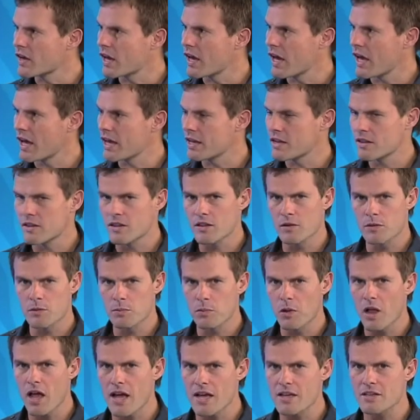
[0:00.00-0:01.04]
And the
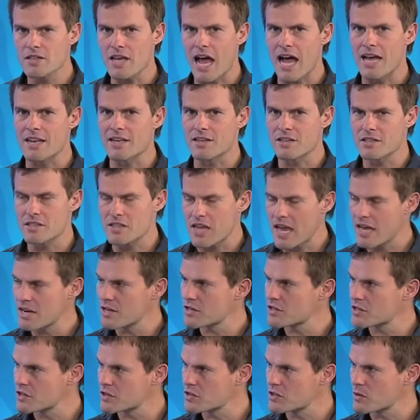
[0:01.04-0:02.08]
players understand
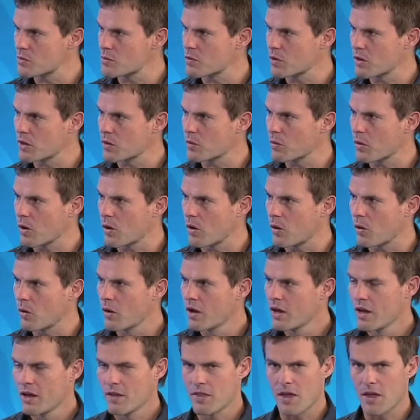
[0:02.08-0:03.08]
his system really yep. well.